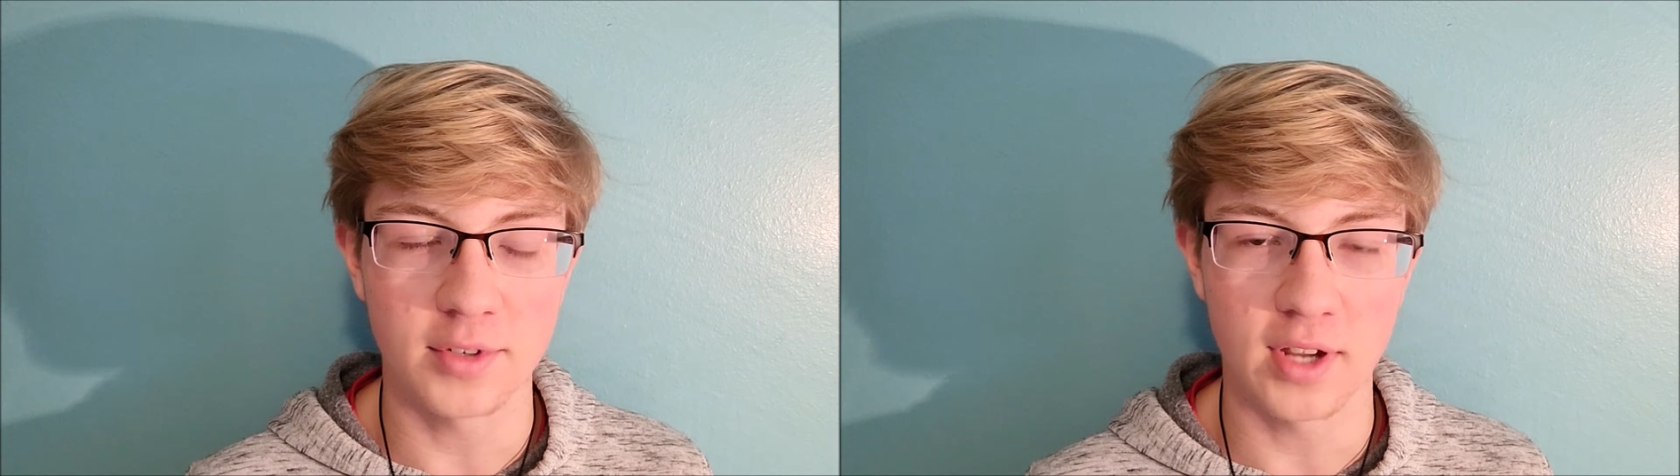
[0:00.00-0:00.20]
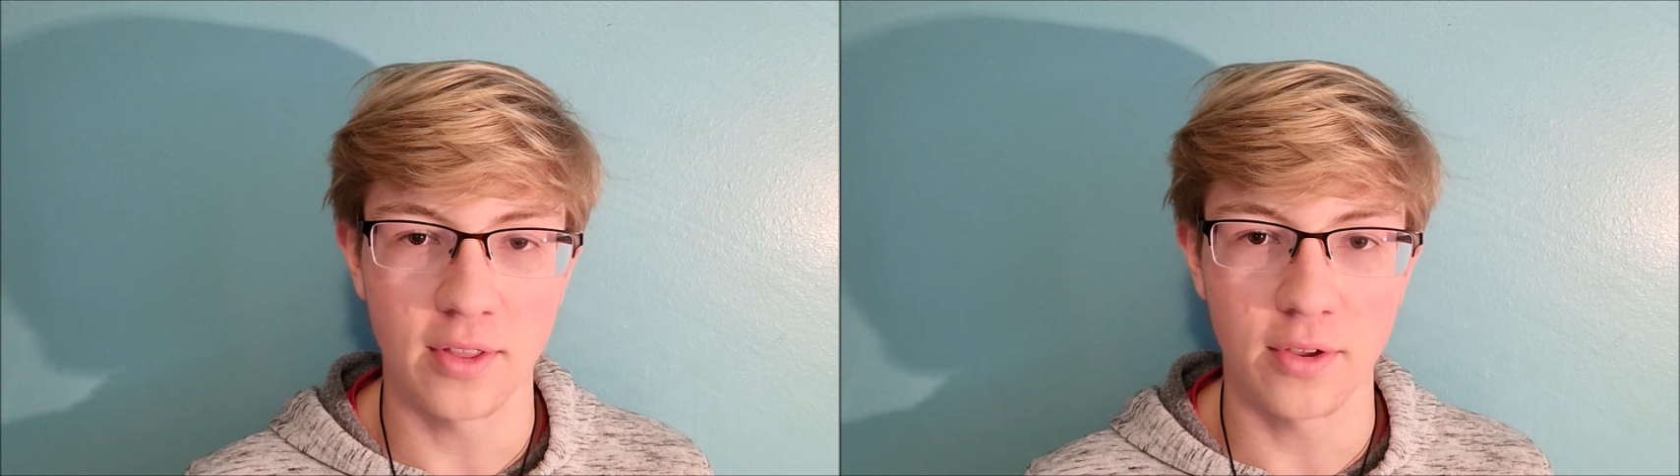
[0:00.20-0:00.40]

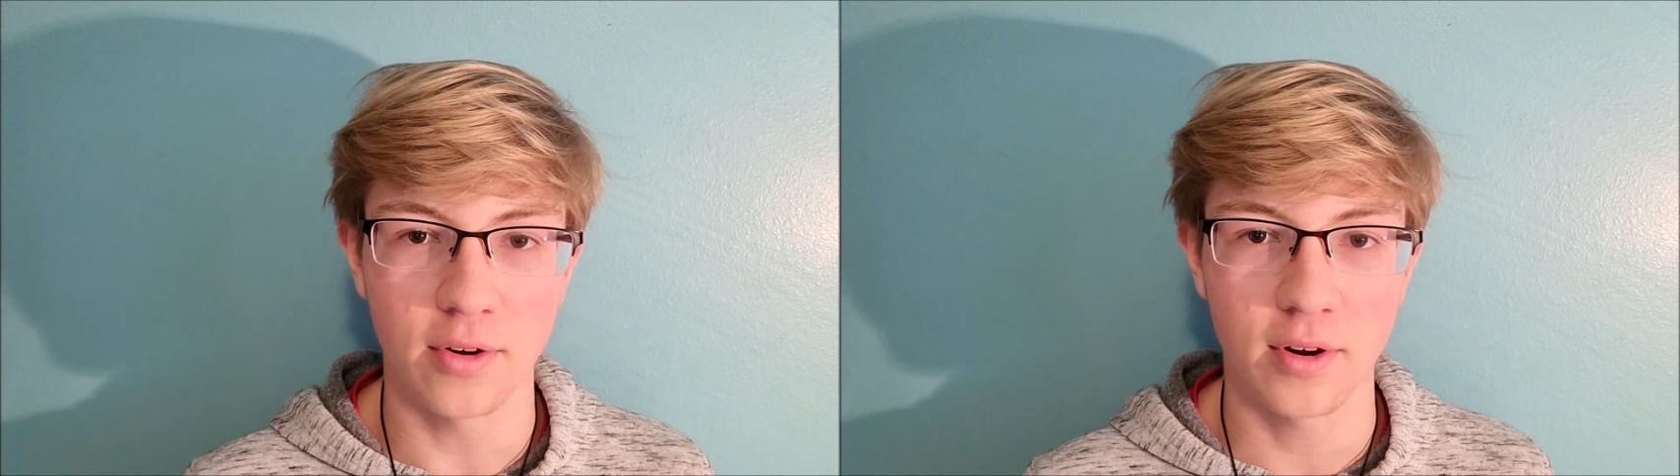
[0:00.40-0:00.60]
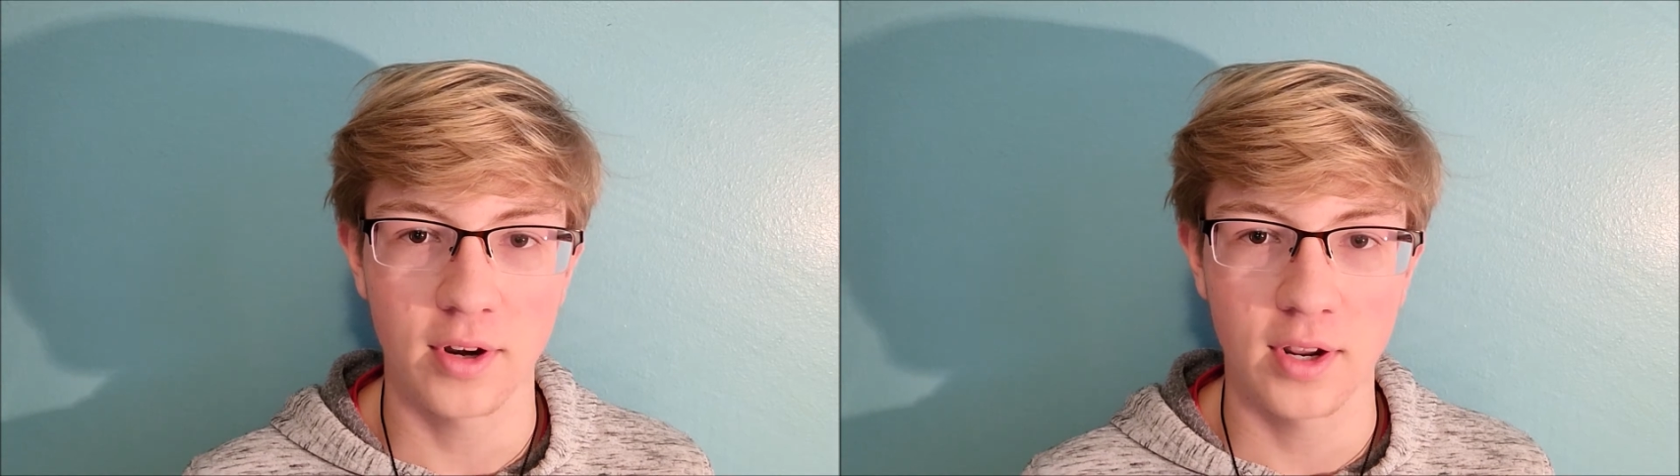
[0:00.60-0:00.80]

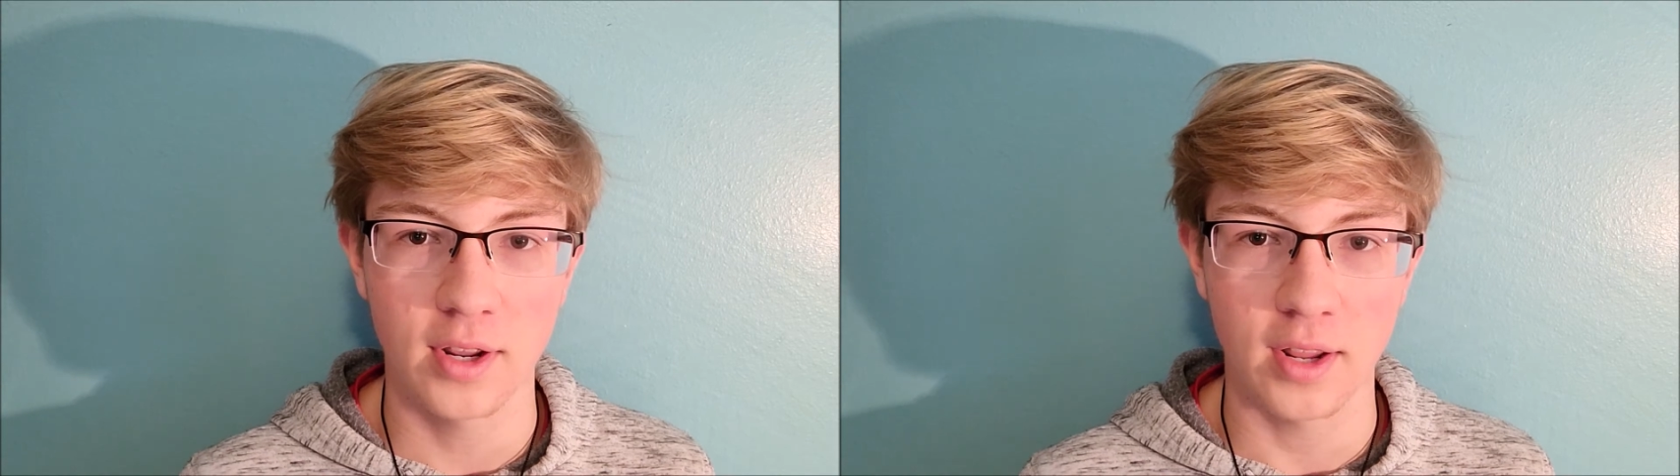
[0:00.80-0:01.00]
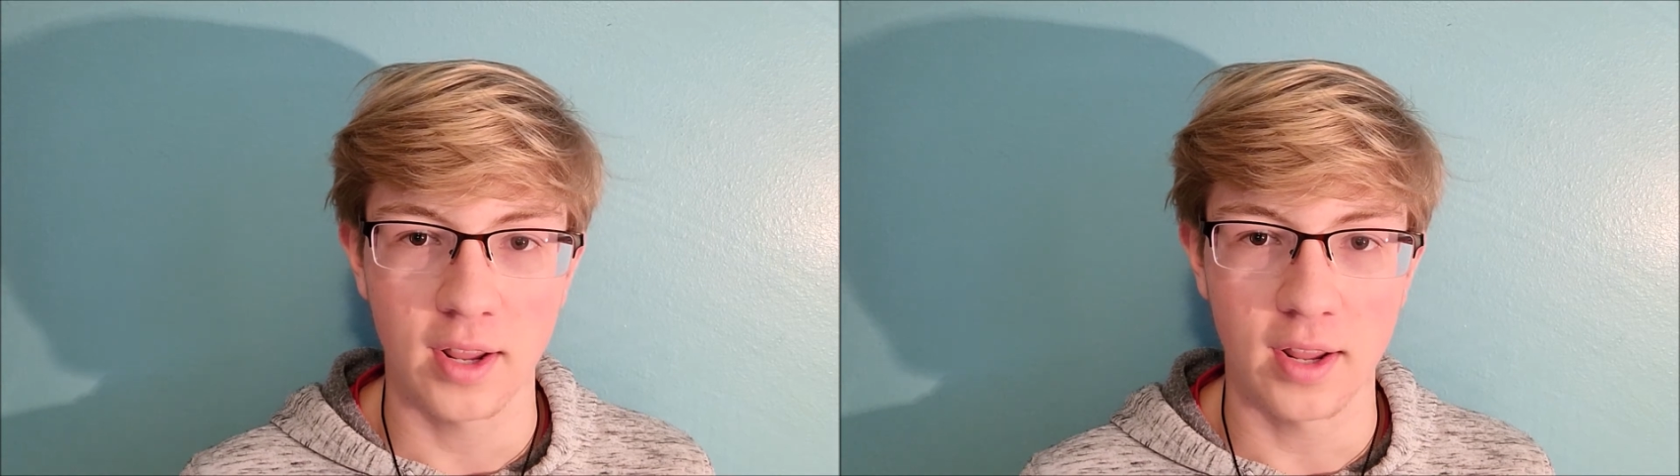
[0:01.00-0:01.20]
together
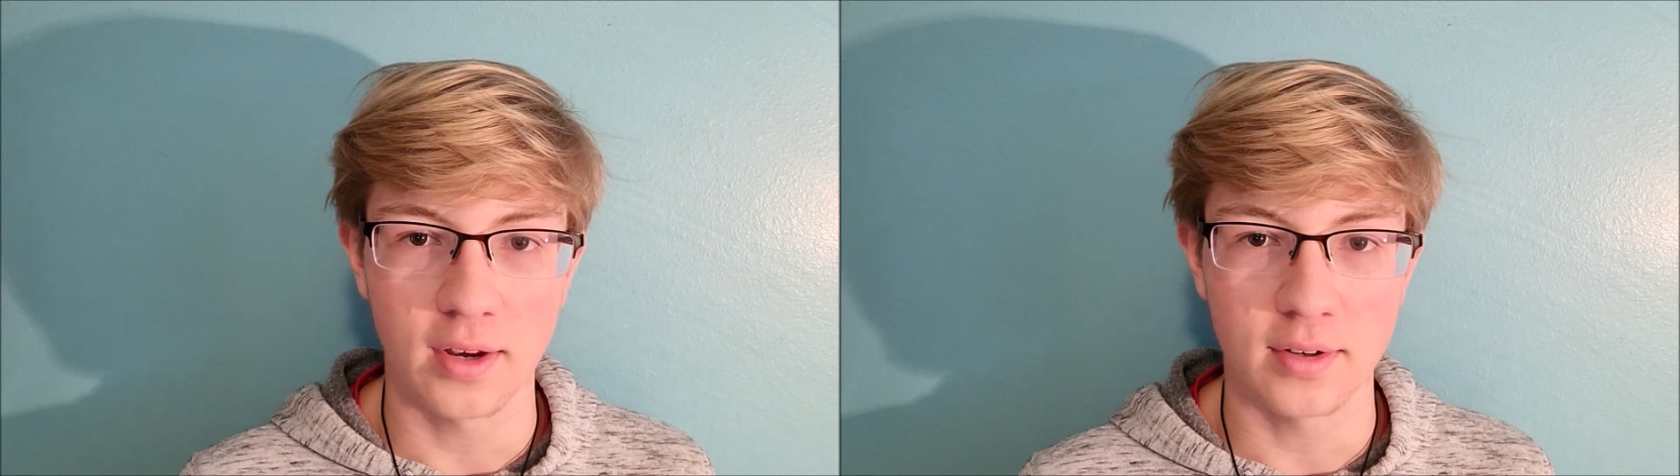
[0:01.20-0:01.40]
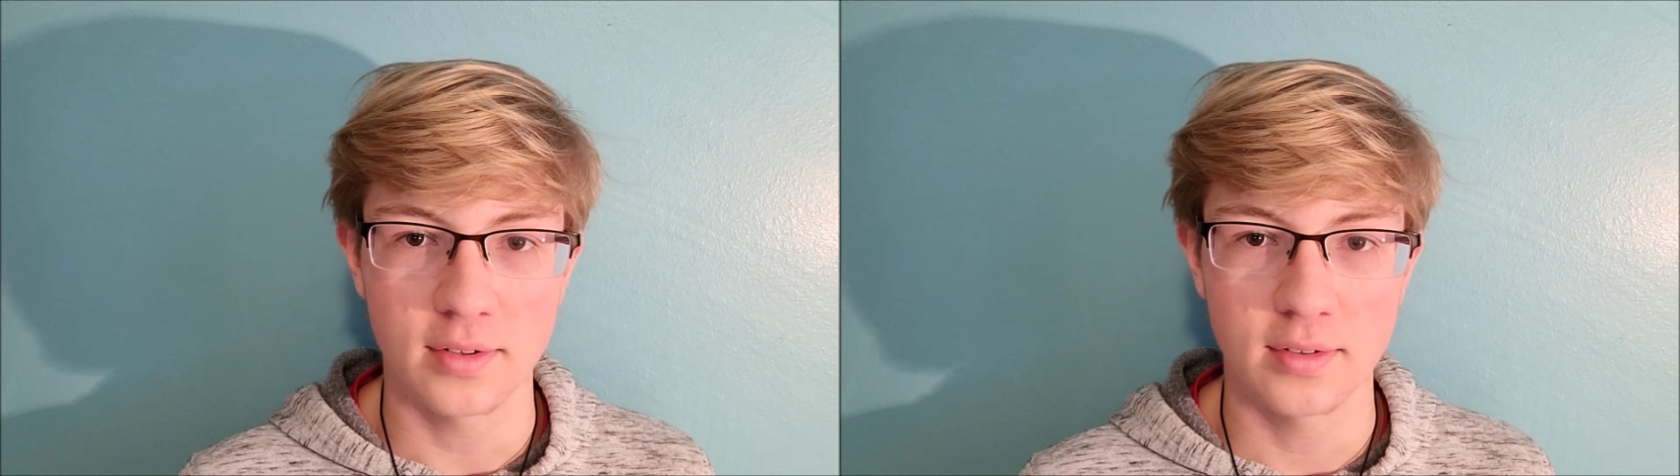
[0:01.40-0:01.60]

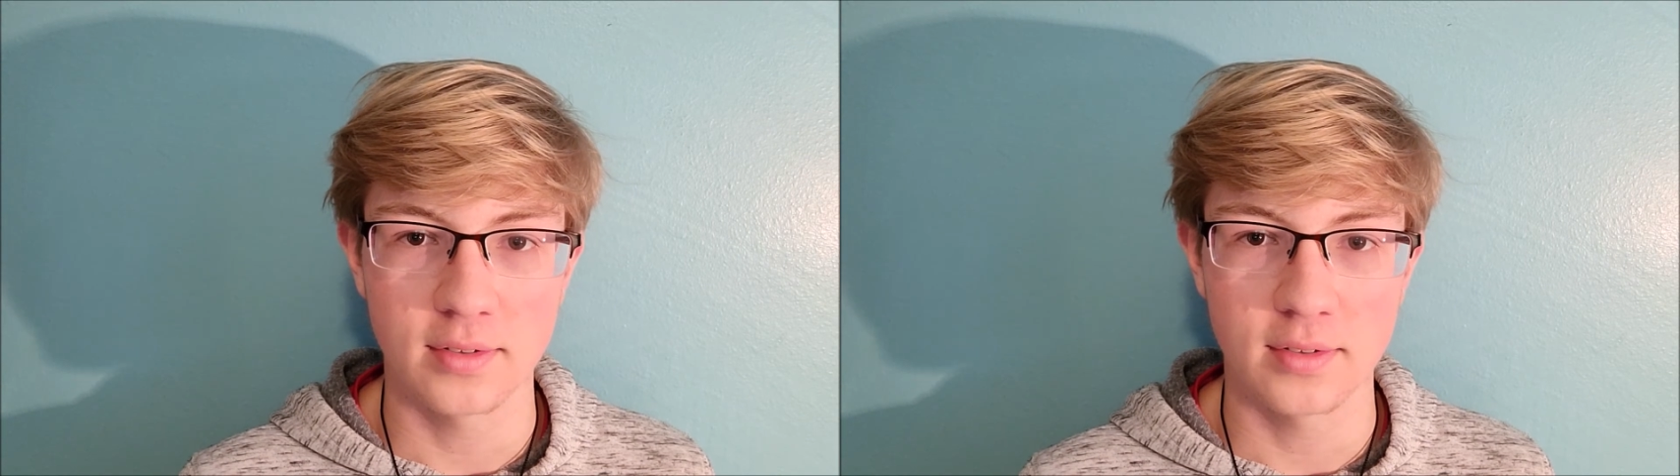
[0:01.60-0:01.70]
and